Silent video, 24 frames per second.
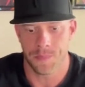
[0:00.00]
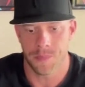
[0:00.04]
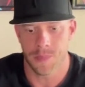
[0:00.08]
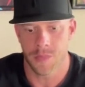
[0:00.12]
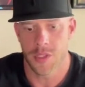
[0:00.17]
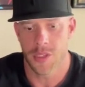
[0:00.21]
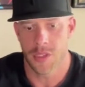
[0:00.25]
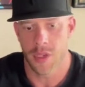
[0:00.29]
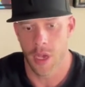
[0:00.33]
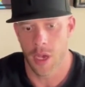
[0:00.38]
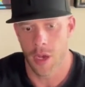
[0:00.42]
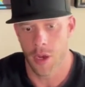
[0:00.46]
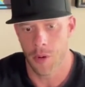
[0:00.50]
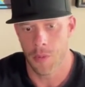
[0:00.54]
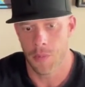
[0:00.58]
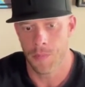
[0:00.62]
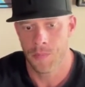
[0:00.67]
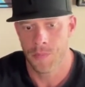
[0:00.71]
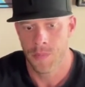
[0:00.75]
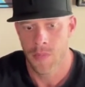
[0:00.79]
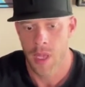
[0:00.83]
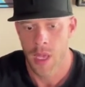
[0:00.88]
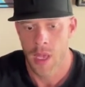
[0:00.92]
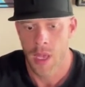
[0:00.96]
So
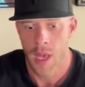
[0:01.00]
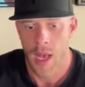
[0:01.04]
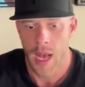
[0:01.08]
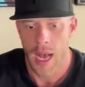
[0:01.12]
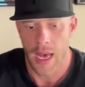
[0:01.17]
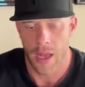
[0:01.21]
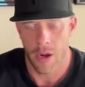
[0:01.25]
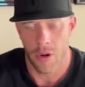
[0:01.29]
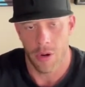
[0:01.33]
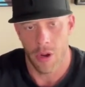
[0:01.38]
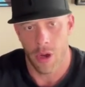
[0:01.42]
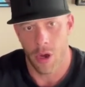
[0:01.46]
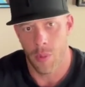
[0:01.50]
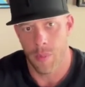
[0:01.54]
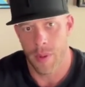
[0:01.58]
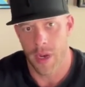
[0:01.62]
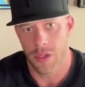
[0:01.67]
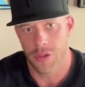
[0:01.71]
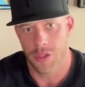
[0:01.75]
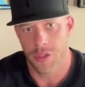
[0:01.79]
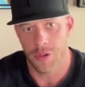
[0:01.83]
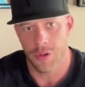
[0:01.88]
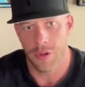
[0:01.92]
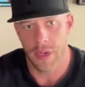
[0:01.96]
I don't know
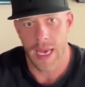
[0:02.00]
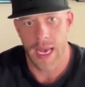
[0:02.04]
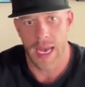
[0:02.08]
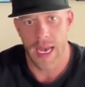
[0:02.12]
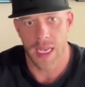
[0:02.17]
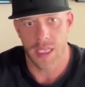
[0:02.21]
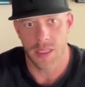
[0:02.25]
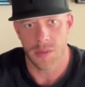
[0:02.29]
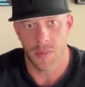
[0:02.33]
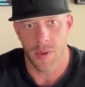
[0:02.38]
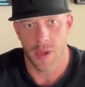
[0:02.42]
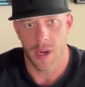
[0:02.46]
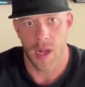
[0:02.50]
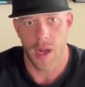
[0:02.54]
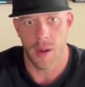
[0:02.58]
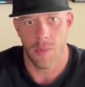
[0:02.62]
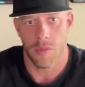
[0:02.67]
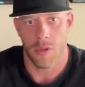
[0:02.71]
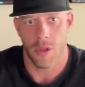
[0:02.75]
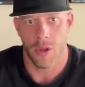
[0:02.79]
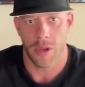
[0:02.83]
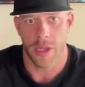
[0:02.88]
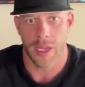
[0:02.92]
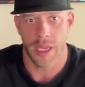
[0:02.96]
about you guys, but
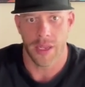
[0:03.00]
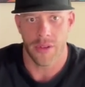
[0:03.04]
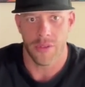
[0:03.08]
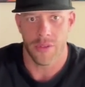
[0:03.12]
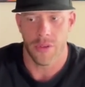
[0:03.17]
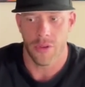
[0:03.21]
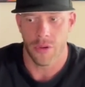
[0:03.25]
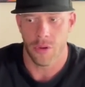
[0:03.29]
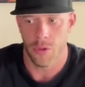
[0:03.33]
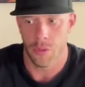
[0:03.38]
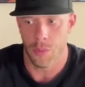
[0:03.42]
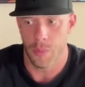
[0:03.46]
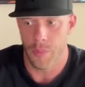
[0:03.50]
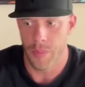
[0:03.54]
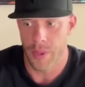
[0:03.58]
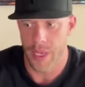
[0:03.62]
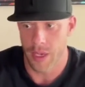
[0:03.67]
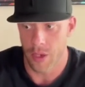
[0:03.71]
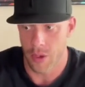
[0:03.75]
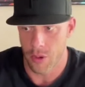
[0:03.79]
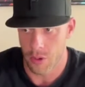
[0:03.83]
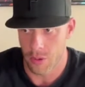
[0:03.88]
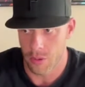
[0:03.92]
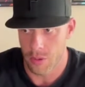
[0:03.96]
I'm looking to
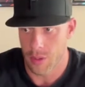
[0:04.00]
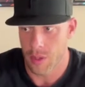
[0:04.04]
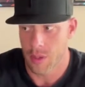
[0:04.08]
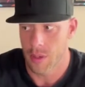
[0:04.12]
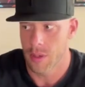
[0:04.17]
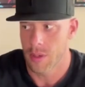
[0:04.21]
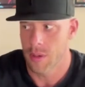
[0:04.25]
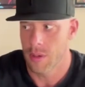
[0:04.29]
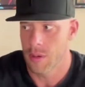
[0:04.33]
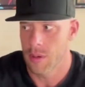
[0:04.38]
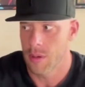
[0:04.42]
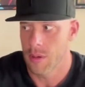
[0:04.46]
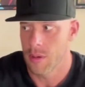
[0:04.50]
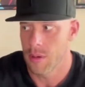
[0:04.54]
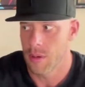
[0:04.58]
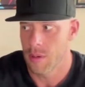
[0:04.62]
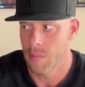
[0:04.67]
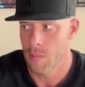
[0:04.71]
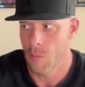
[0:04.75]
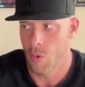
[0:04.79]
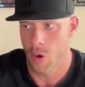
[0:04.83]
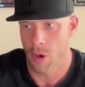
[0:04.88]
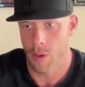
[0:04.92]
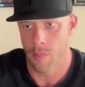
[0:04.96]
build
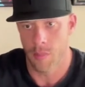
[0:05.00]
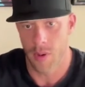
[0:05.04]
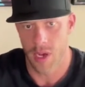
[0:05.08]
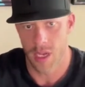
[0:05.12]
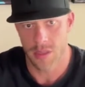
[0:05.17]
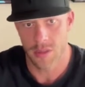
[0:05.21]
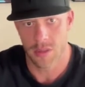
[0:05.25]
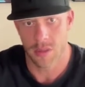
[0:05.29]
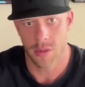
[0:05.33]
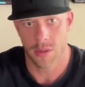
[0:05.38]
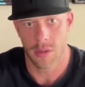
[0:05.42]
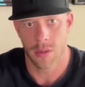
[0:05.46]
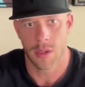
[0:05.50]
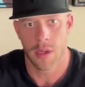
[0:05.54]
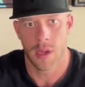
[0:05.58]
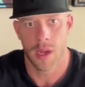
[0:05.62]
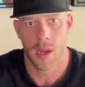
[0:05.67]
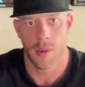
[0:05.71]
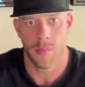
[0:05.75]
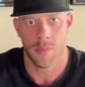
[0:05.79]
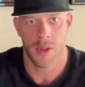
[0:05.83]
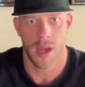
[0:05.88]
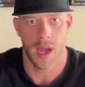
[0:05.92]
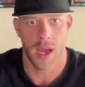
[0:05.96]
more muscle.
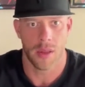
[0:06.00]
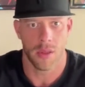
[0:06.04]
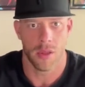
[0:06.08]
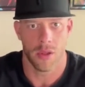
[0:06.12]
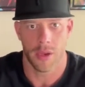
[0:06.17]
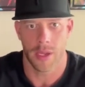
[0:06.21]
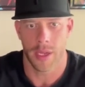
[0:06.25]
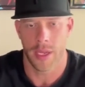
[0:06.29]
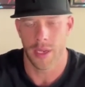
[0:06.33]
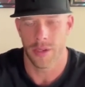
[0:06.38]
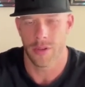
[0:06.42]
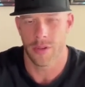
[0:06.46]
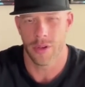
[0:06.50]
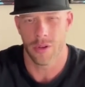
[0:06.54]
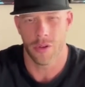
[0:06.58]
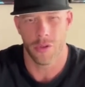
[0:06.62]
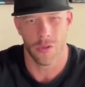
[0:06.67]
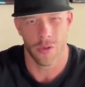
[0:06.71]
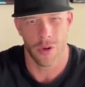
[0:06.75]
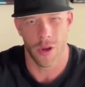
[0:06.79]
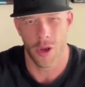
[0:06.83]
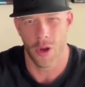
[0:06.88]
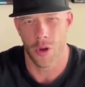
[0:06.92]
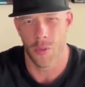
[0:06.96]
I'm not looking to
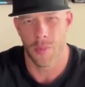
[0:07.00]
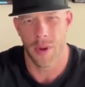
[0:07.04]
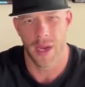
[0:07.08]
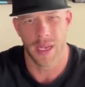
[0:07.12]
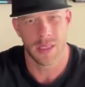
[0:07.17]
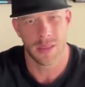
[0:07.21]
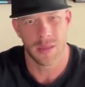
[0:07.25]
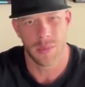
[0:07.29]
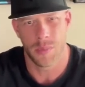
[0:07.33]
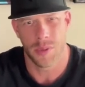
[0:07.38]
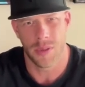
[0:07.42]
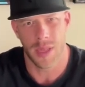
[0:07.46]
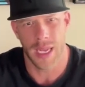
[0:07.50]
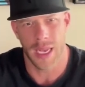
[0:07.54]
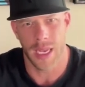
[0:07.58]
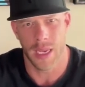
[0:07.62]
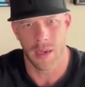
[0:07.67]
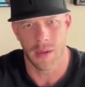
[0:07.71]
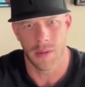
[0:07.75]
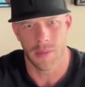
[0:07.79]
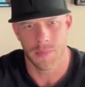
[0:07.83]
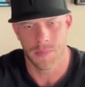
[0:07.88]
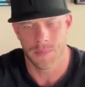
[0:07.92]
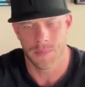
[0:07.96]
grow my spleen.